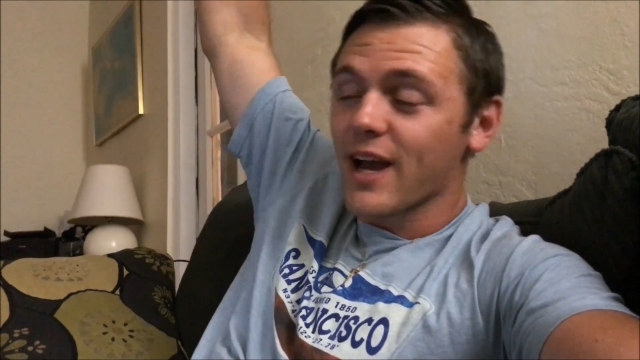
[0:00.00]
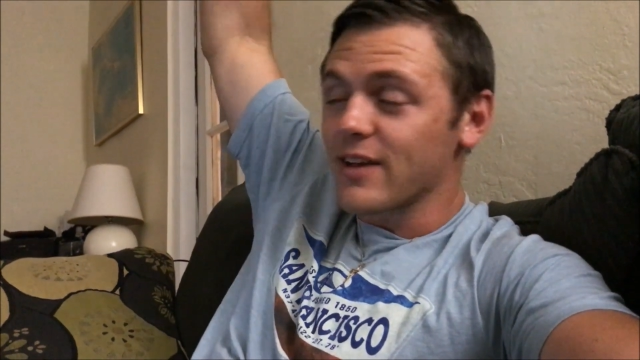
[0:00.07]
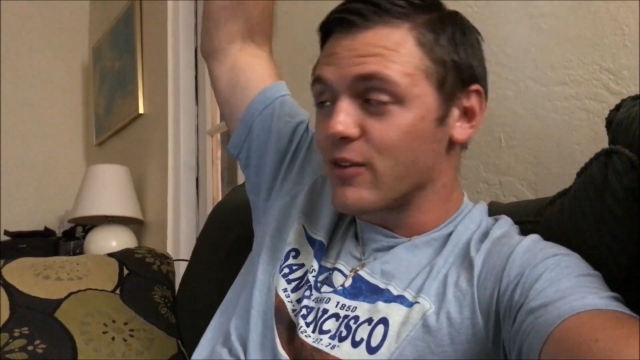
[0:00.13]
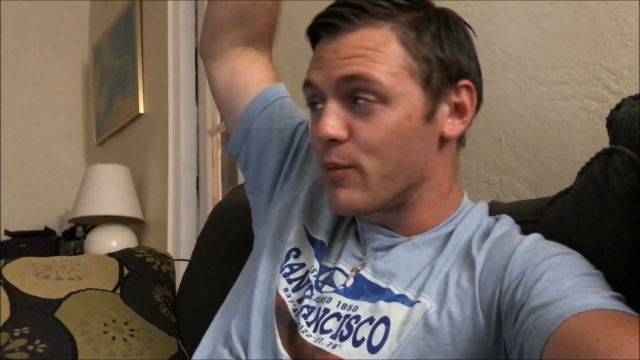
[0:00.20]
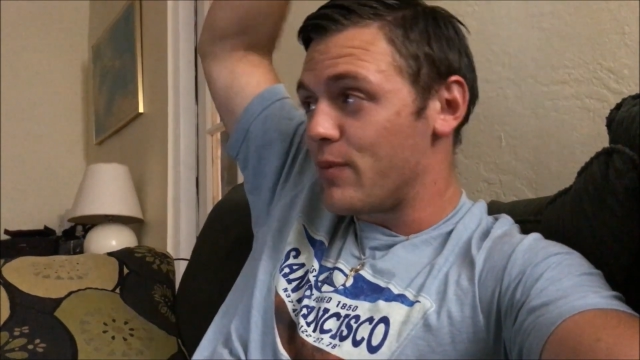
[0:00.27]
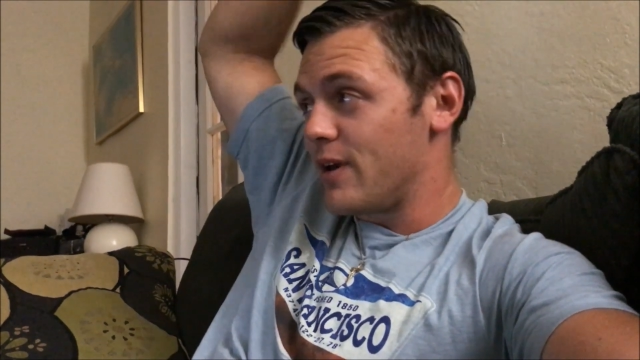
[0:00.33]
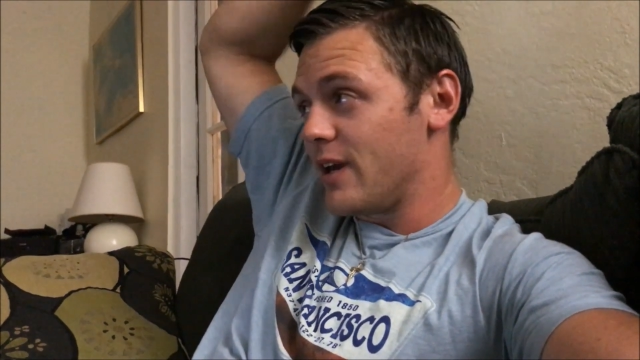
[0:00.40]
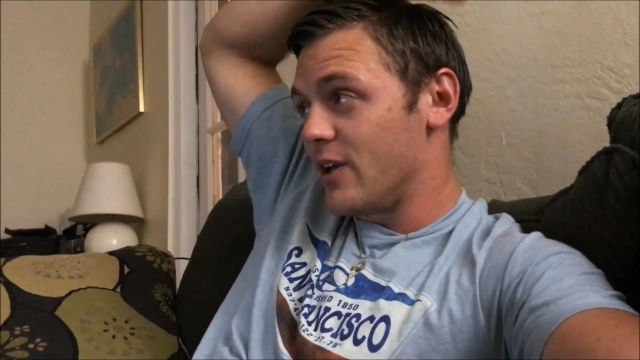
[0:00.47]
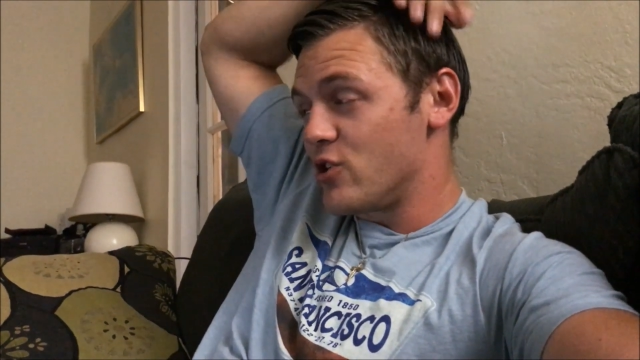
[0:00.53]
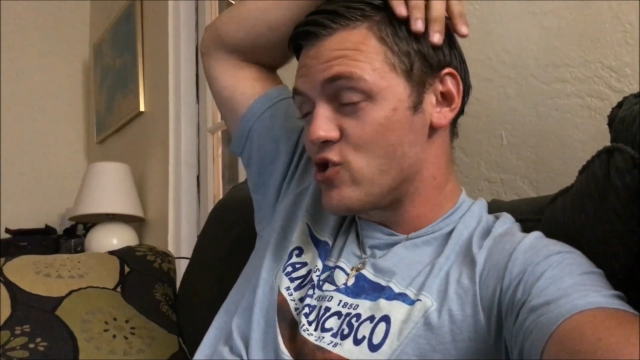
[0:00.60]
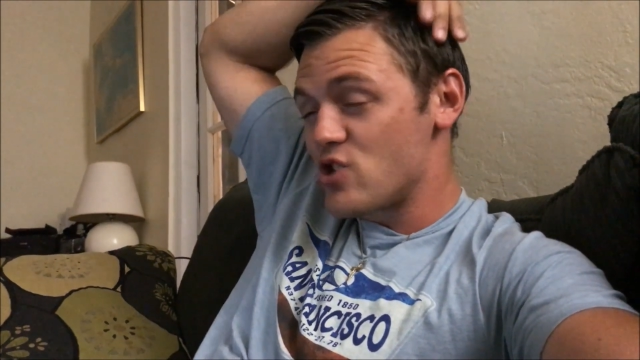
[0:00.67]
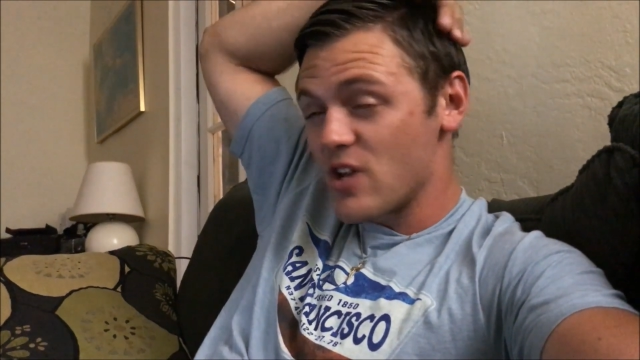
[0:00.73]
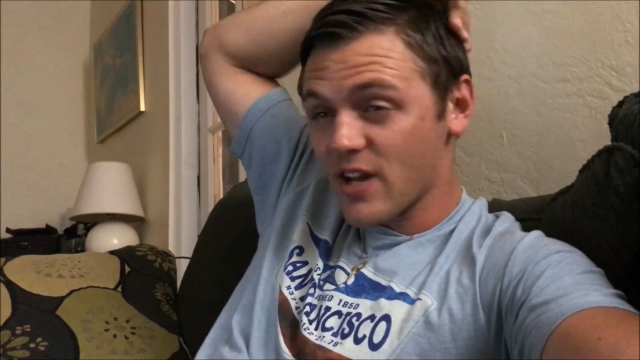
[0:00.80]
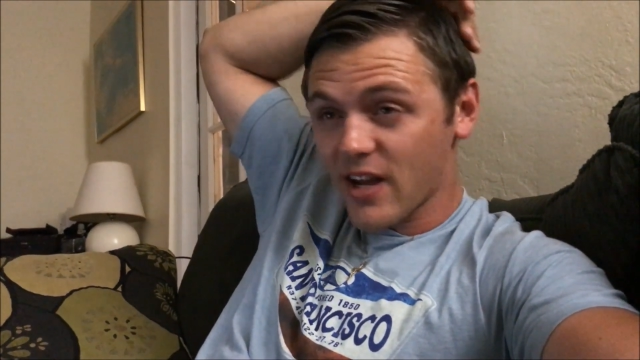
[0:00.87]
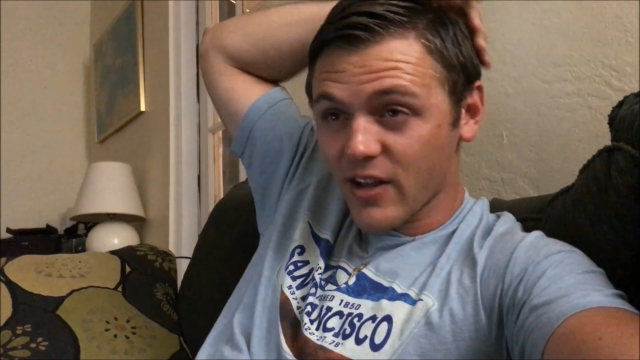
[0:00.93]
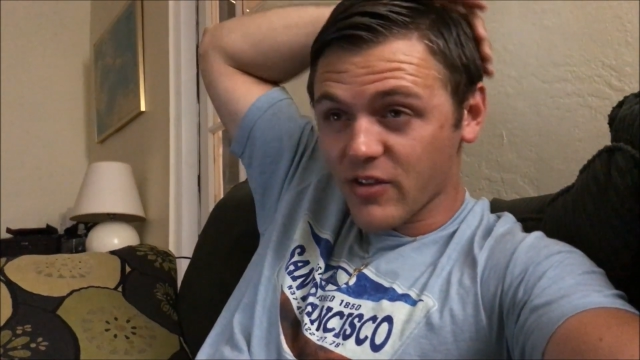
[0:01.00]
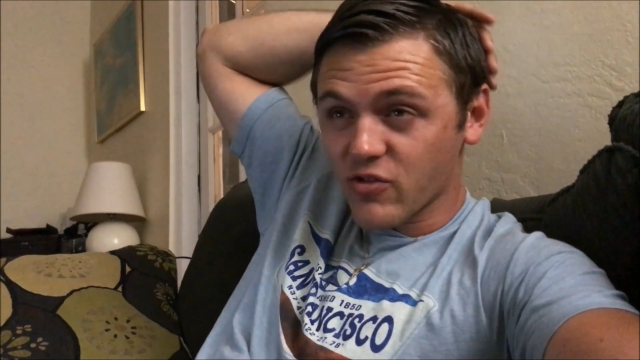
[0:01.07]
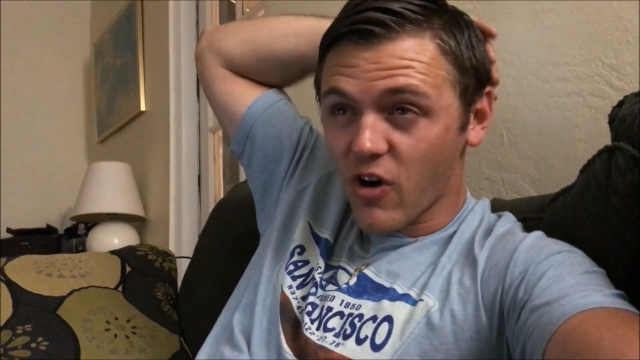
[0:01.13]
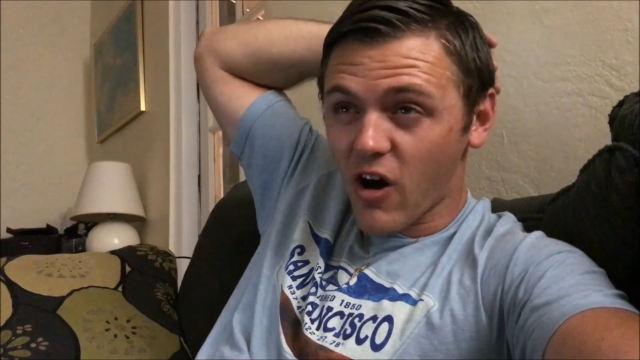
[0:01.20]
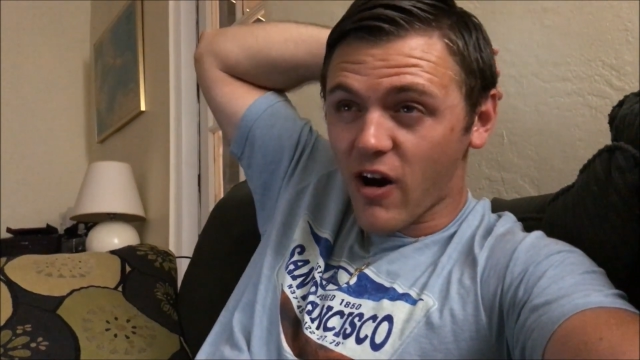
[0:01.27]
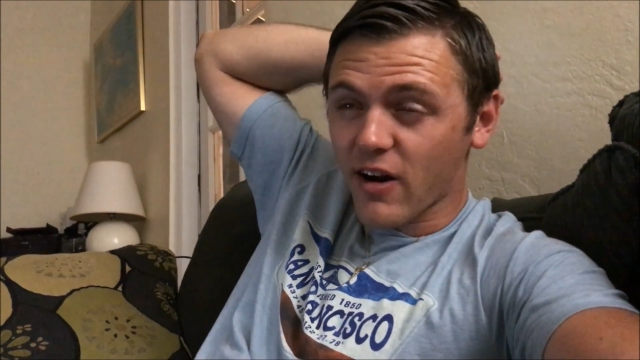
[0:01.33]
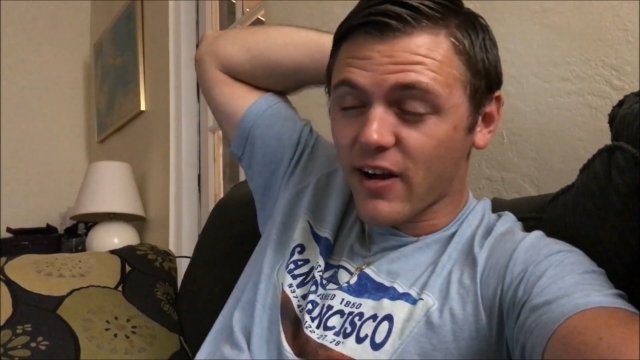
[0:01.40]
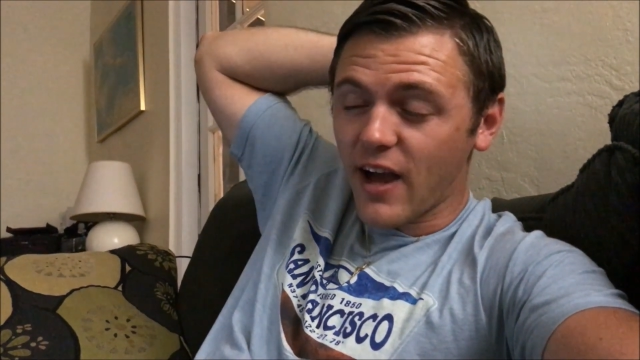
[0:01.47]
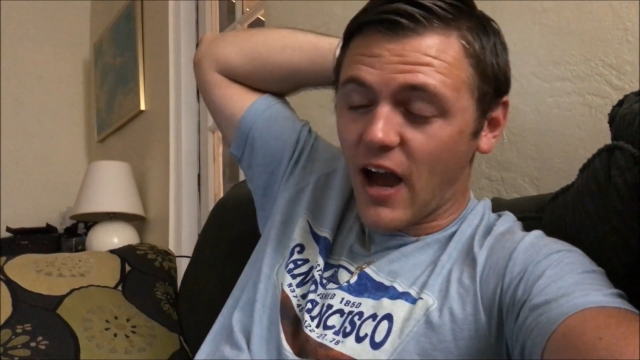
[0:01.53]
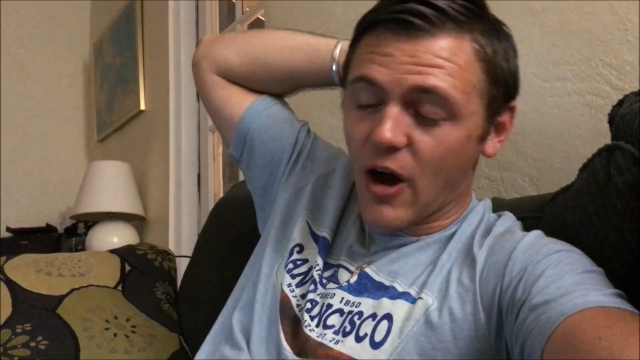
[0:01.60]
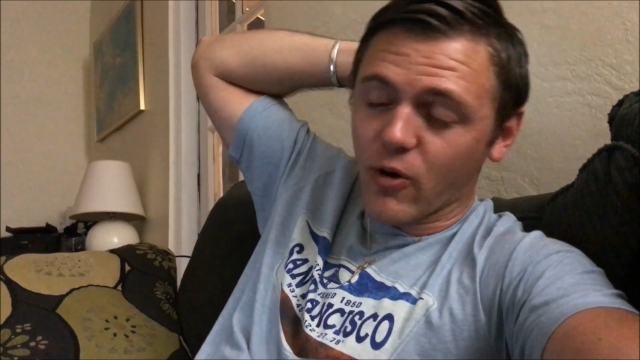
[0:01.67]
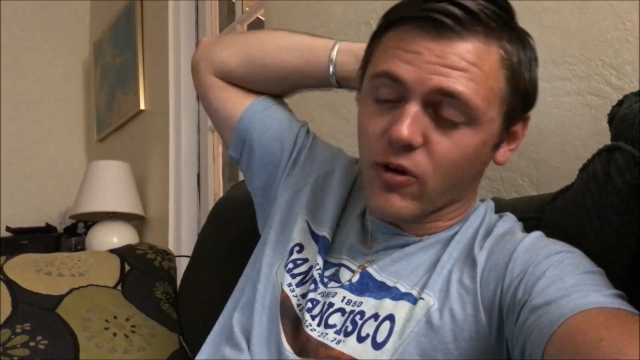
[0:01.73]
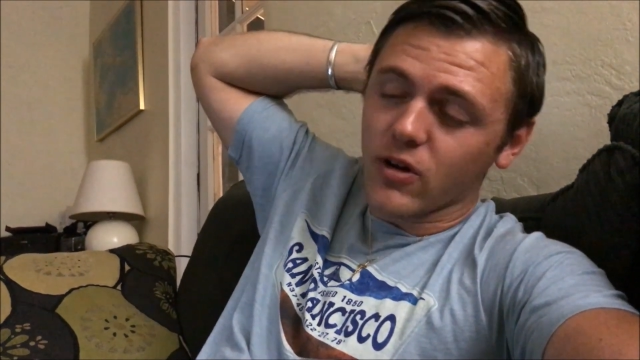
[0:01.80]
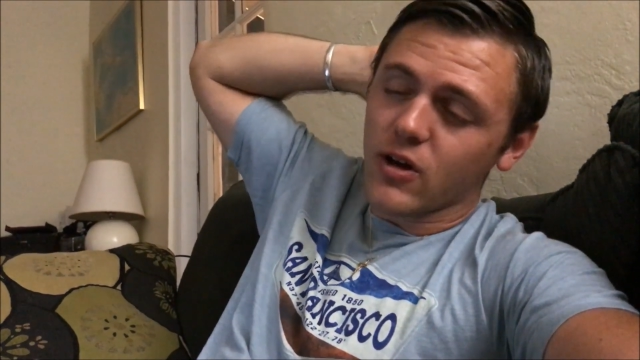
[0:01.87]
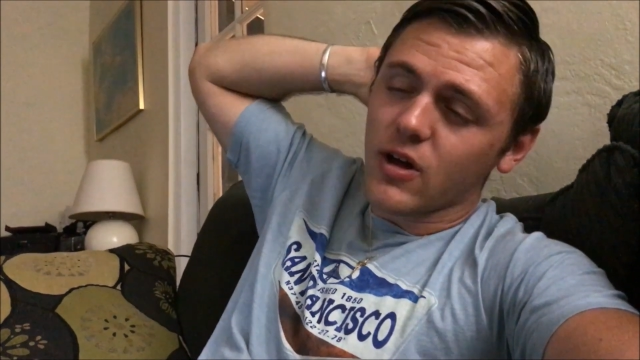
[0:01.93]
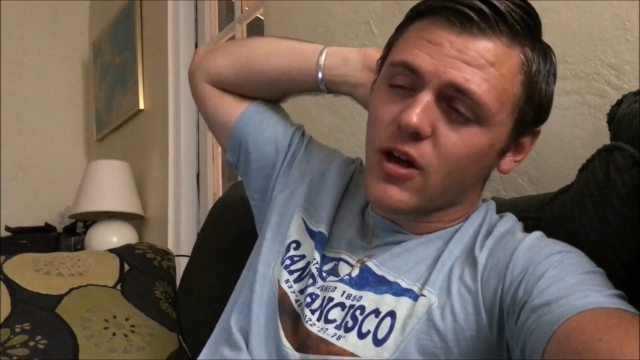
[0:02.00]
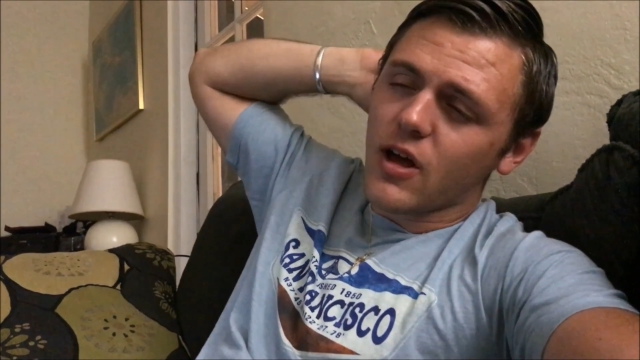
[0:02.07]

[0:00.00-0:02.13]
had to be and shit, it got dark out.